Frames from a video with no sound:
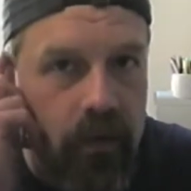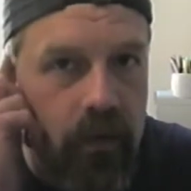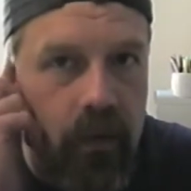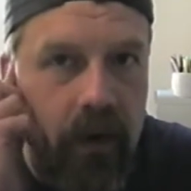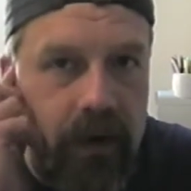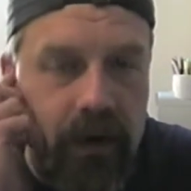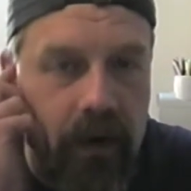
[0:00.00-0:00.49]

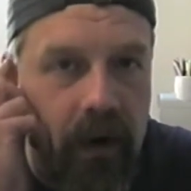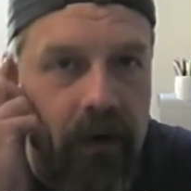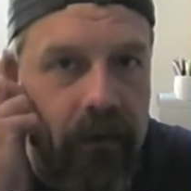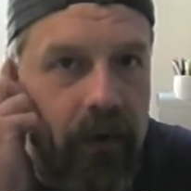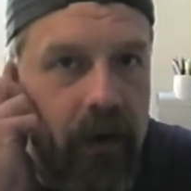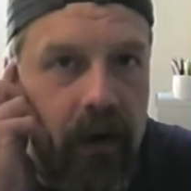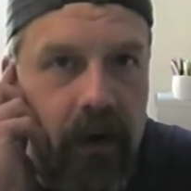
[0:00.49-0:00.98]
1 square
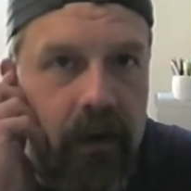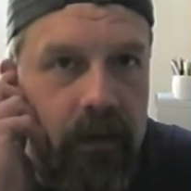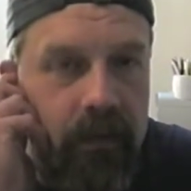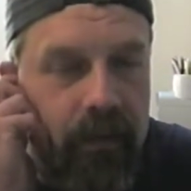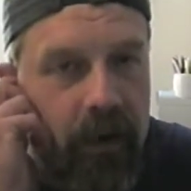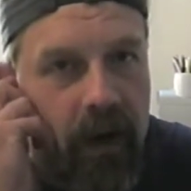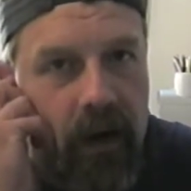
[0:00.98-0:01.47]
foot
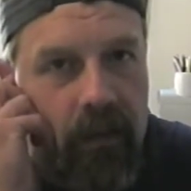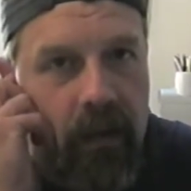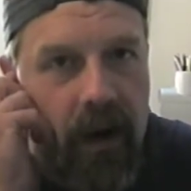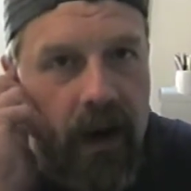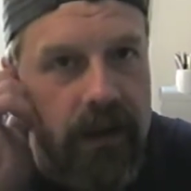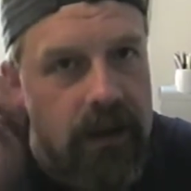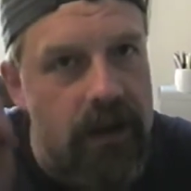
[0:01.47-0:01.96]
planter
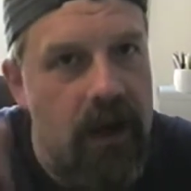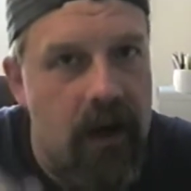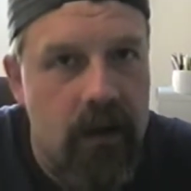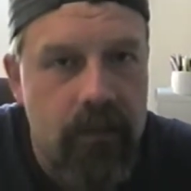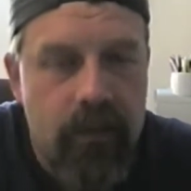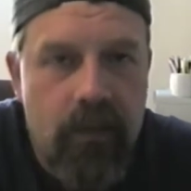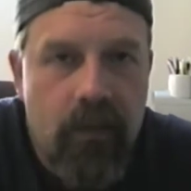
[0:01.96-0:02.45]
boxes
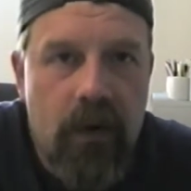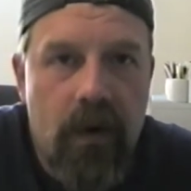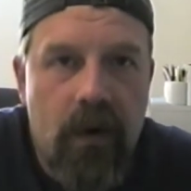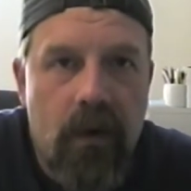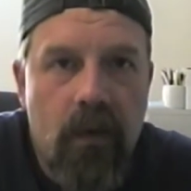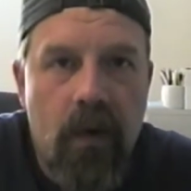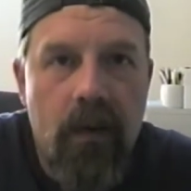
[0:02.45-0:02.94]
out of
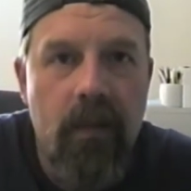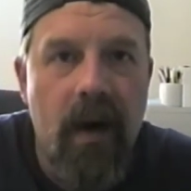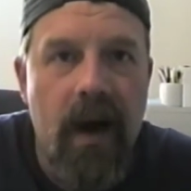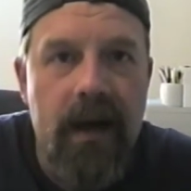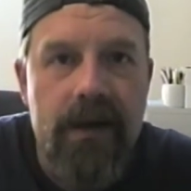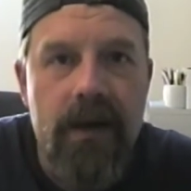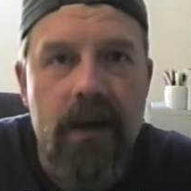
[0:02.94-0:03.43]

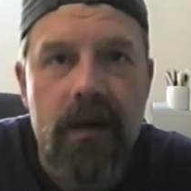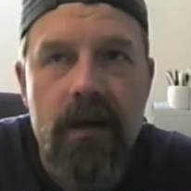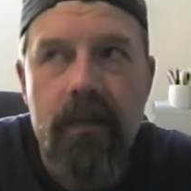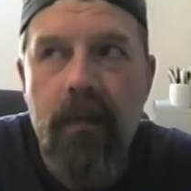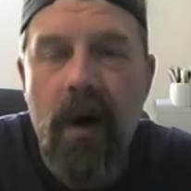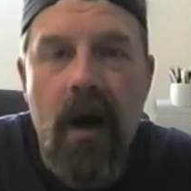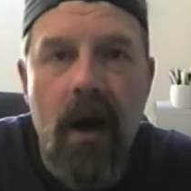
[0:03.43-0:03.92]

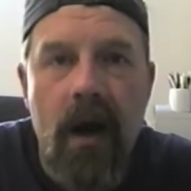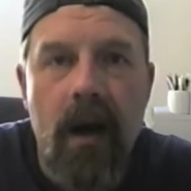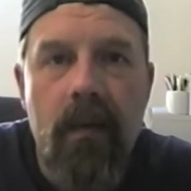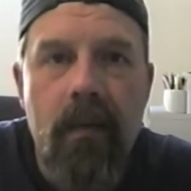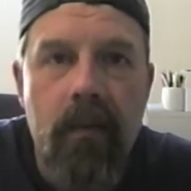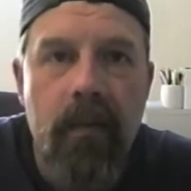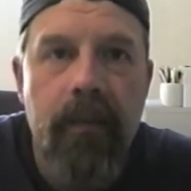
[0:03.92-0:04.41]
1x6 pine.